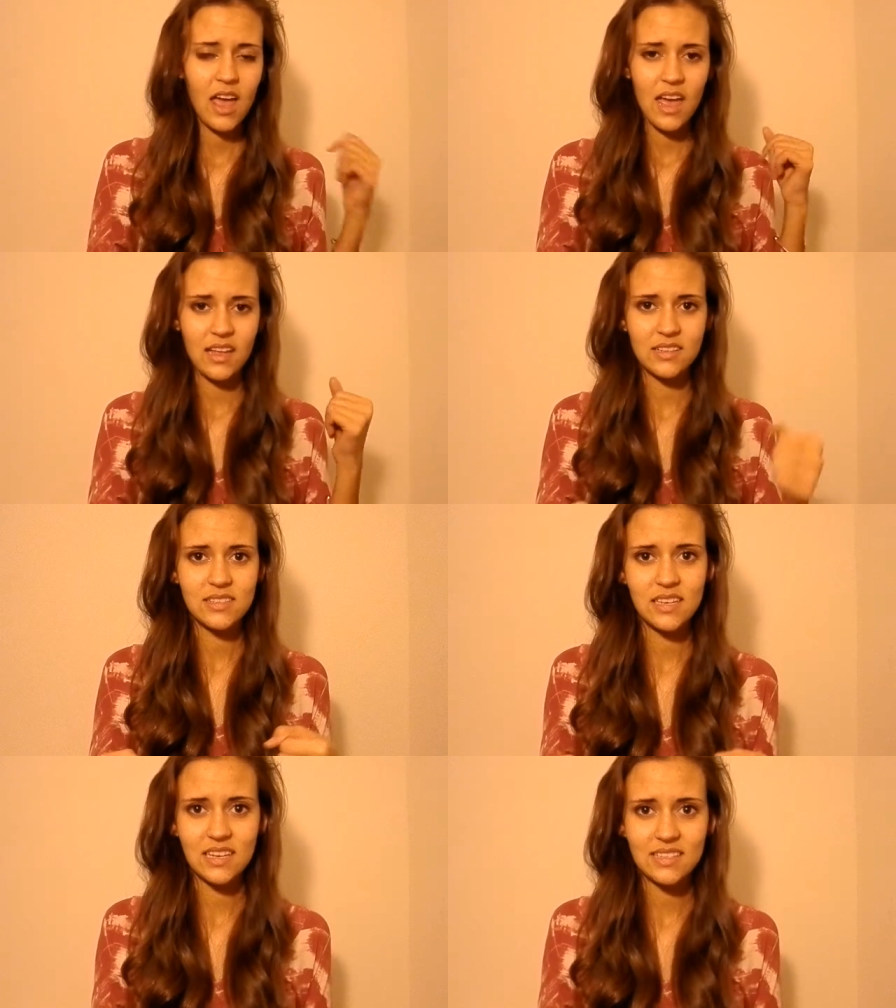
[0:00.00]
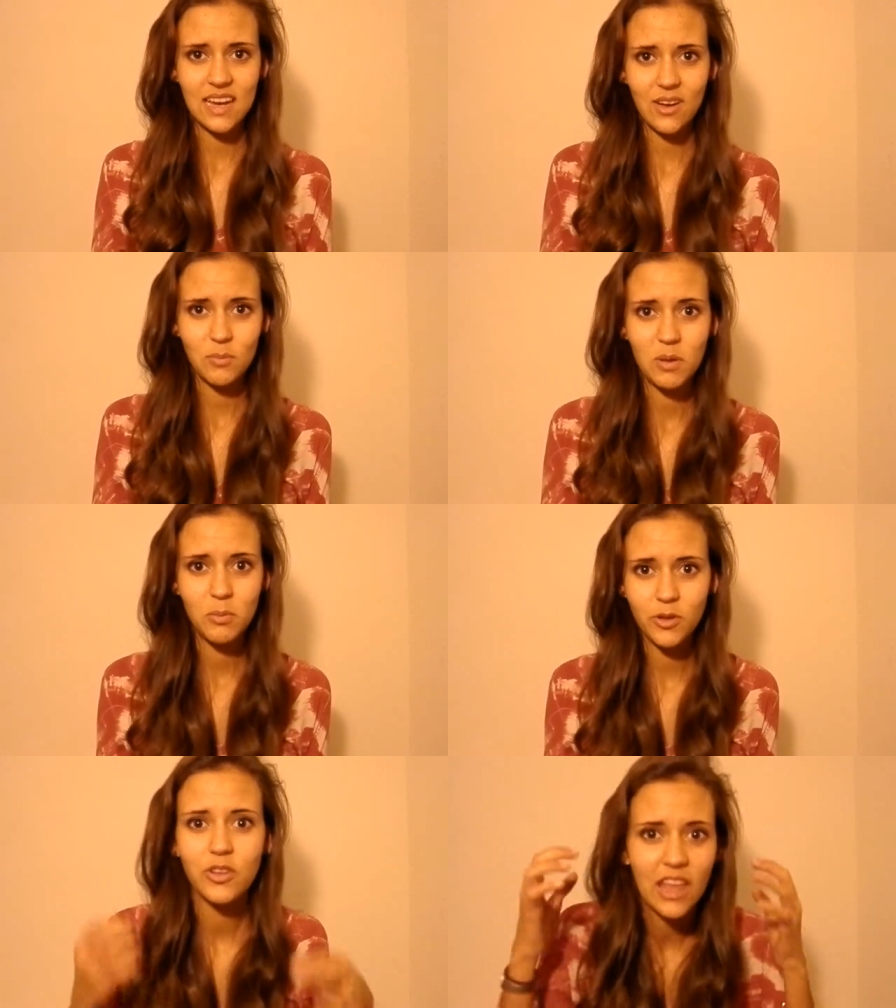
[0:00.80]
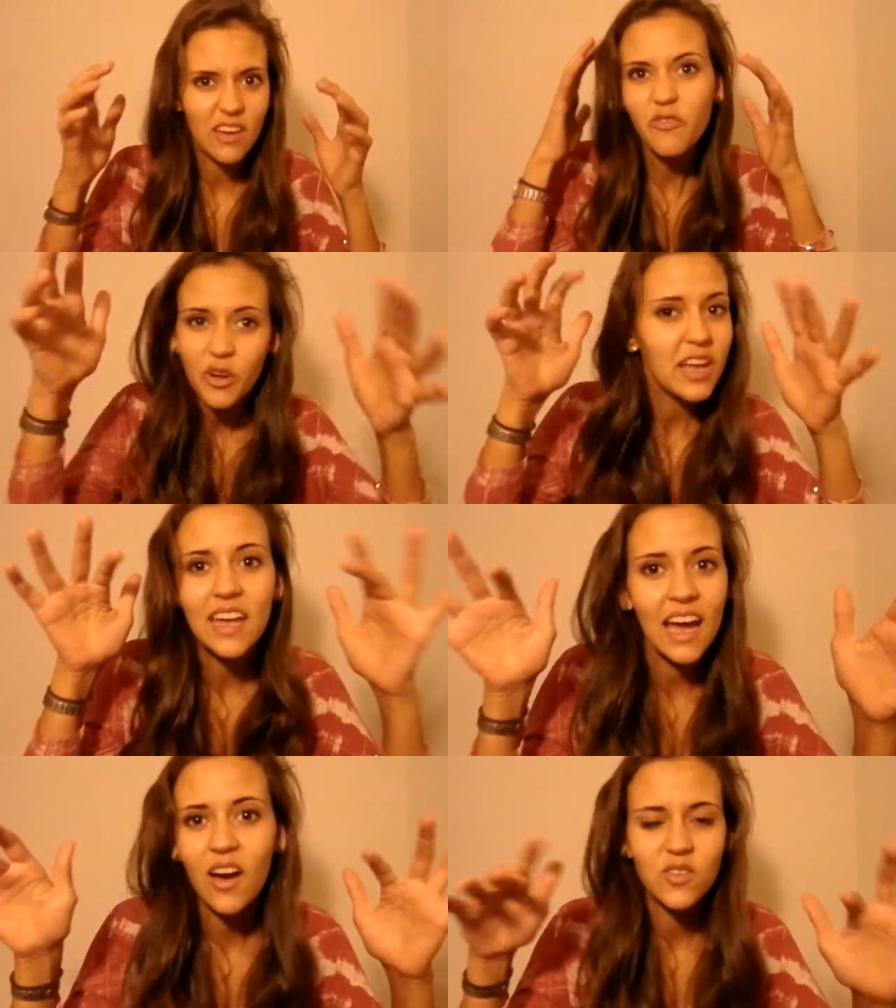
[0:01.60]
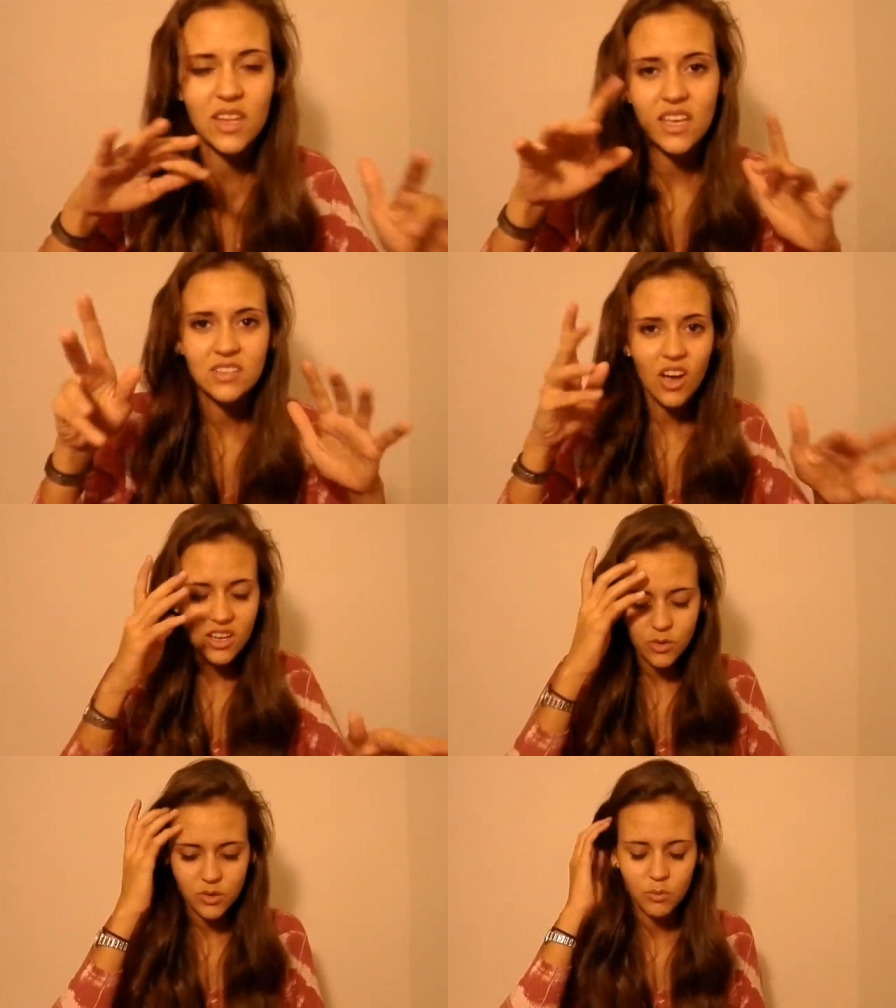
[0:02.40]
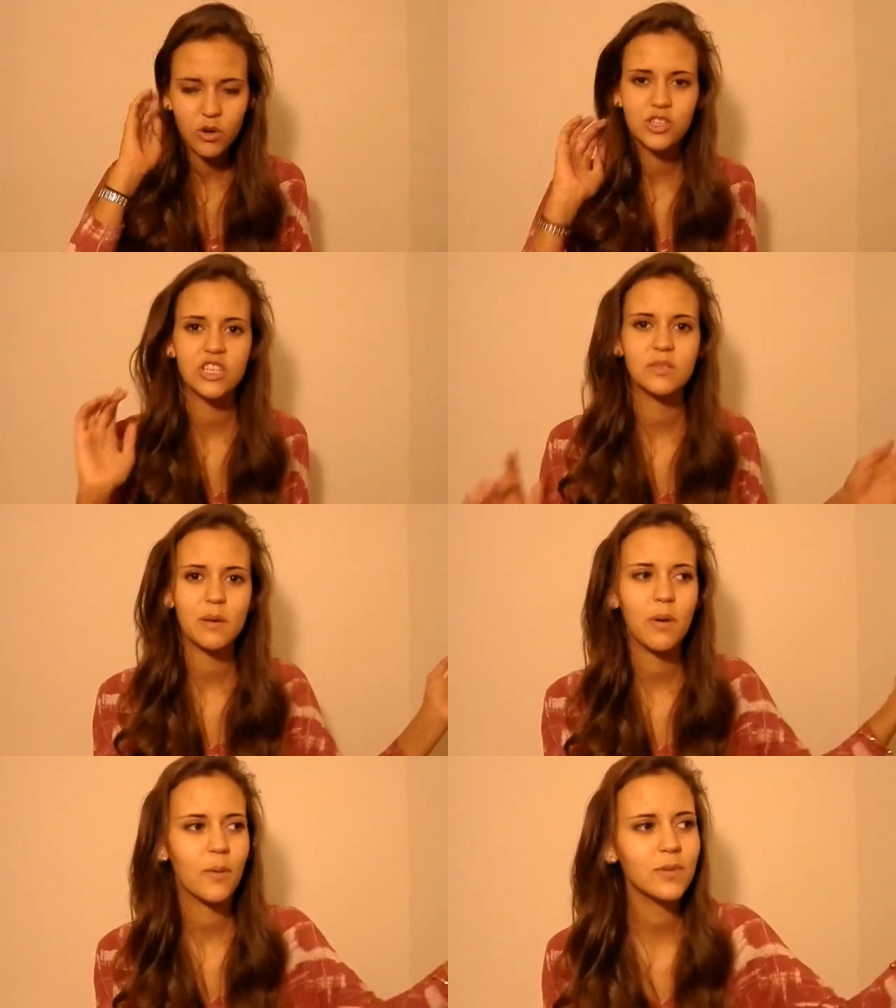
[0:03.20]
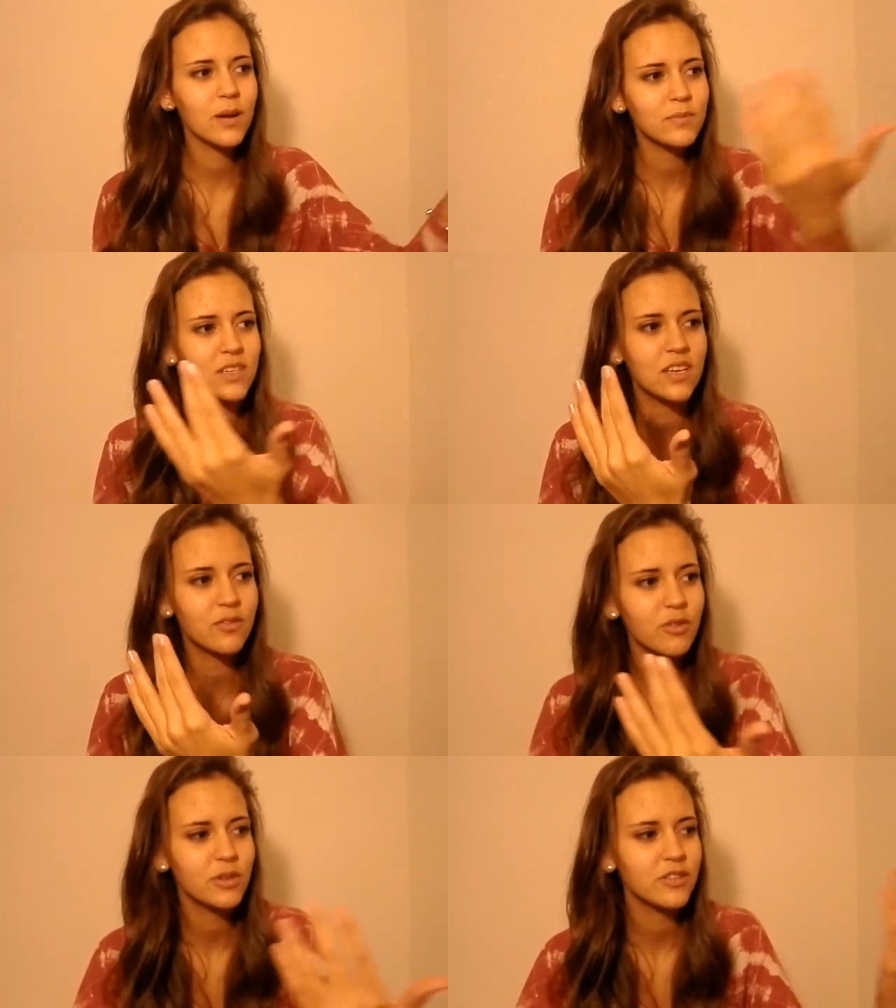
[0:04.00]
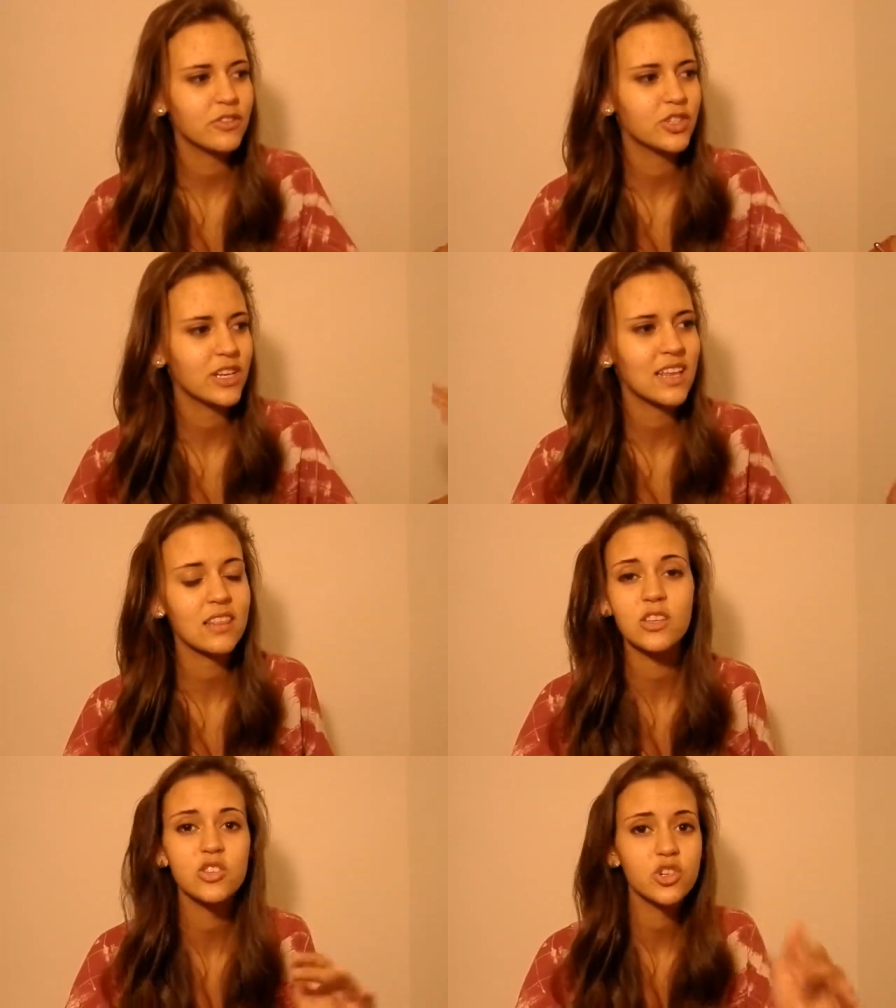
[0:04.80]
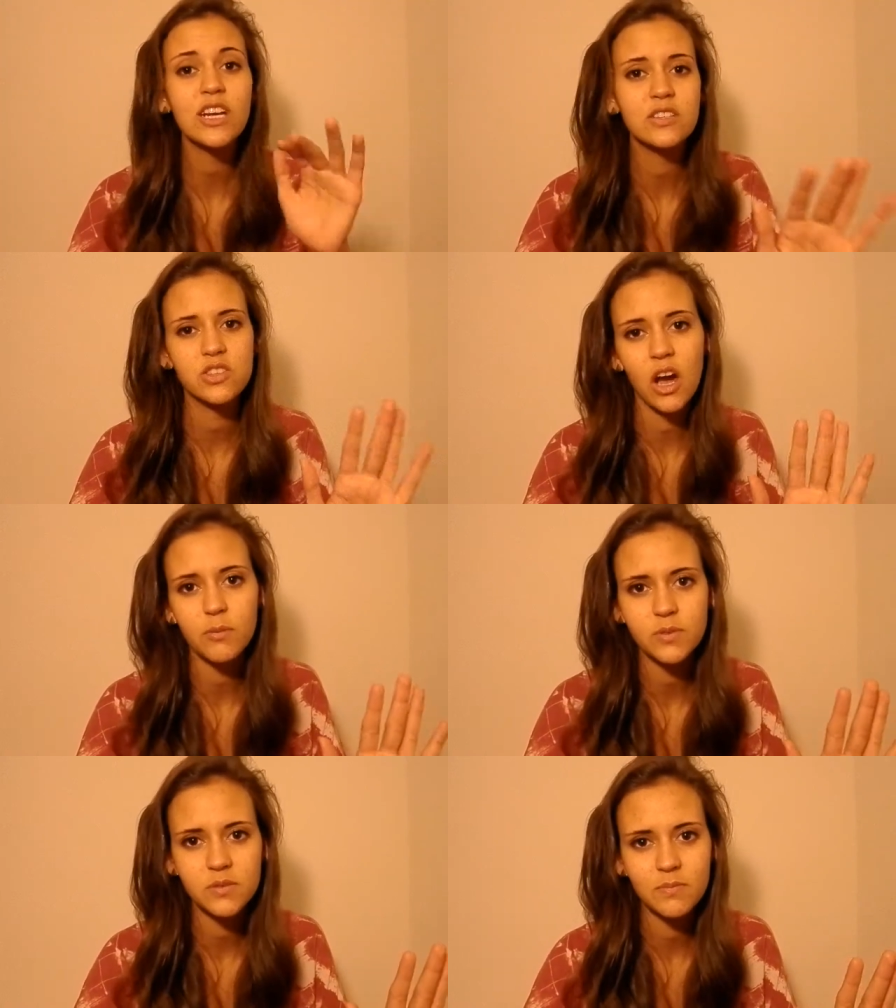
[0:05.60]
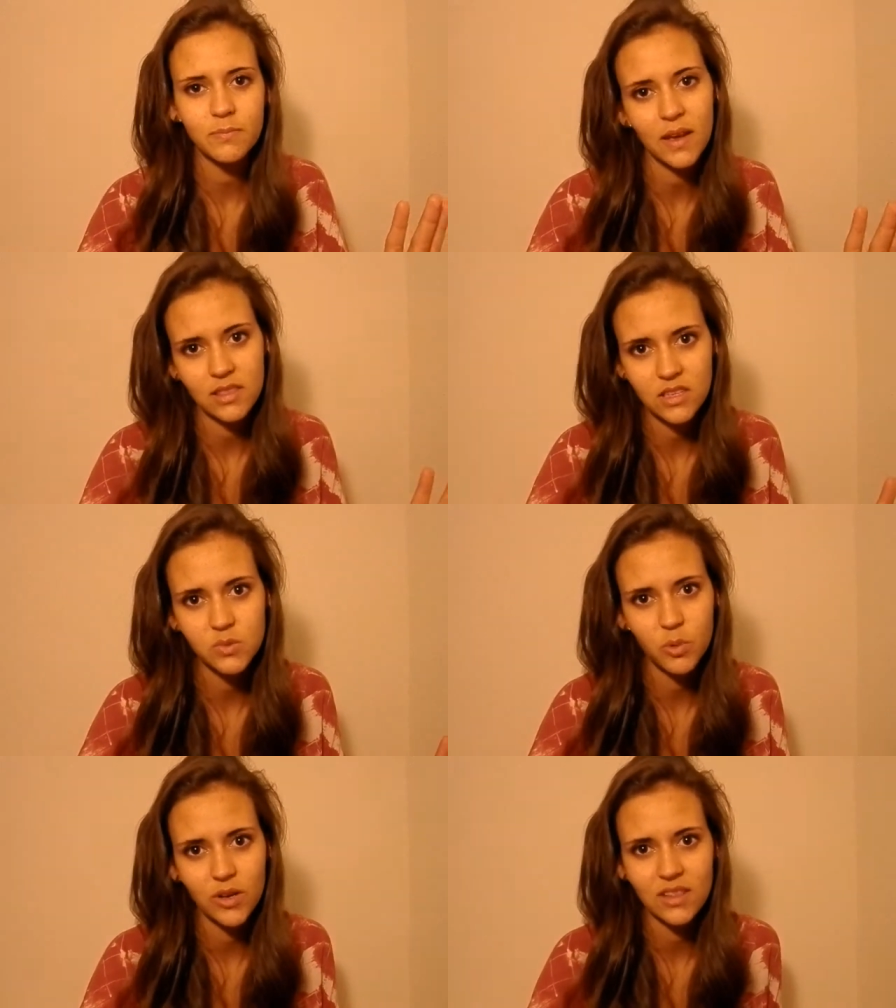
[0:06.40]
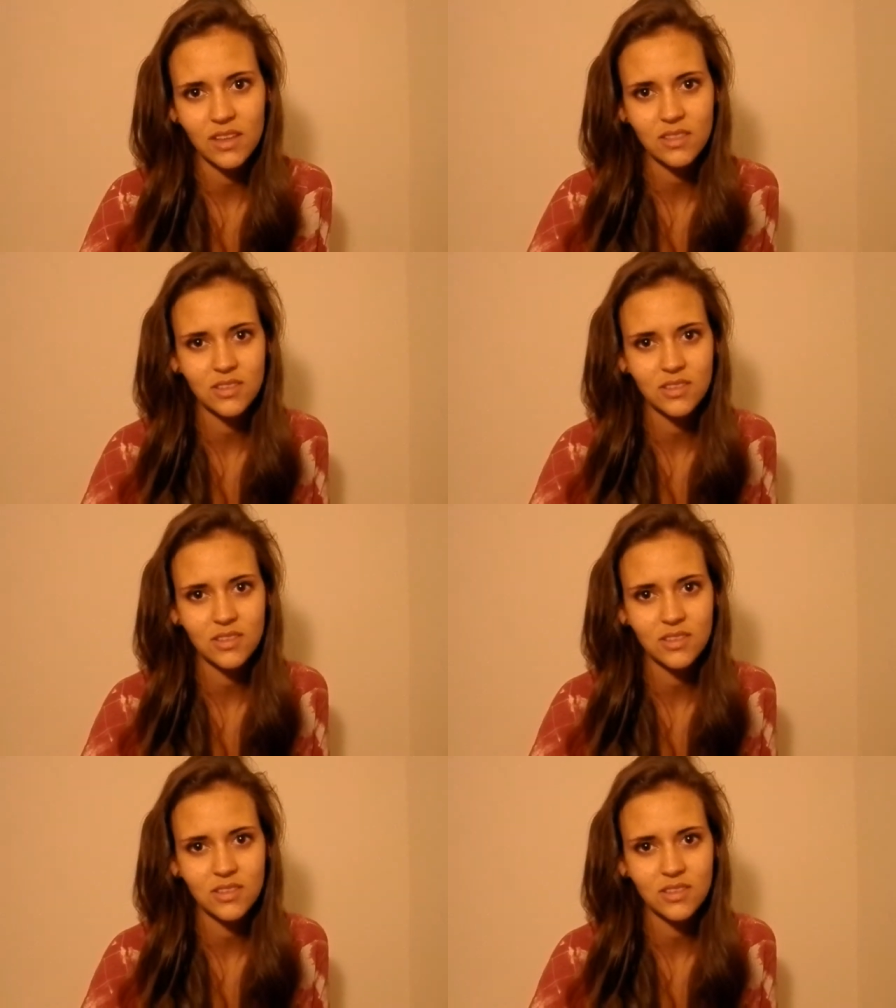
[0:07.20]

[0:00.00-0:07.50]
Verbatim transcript: and sitting down and people are like freaking out and like talking to us in portuguese my mom comes in from a different train like this train stops at this point like